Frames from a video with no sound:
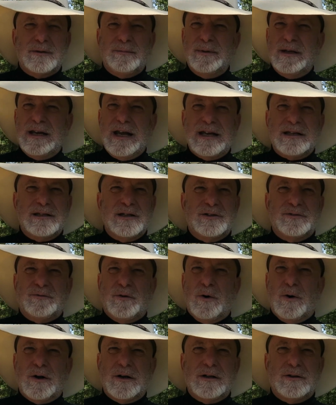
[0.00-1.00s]
I've been at this
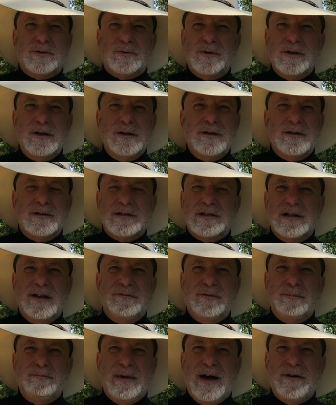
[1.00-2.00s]
43 years
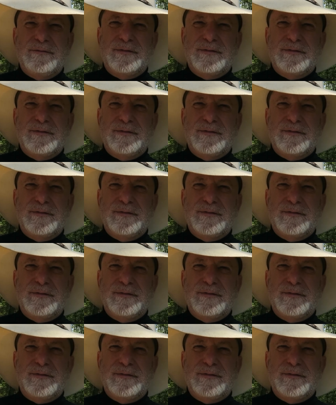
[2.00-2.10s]
living by